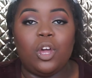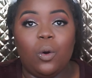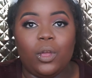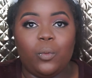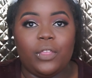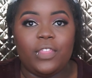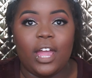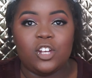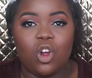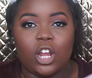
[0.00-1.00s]
go in with
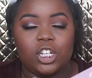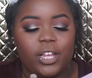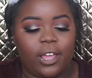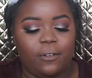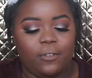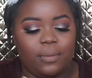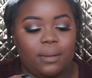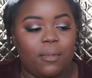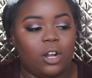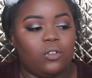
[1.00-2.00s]
that dark shade from
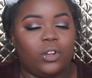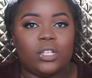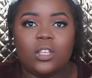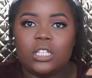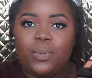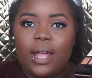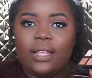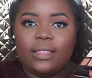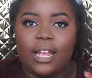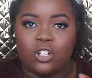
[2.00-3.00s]
the Modern Renaissance
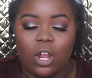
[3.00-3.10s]
palette, that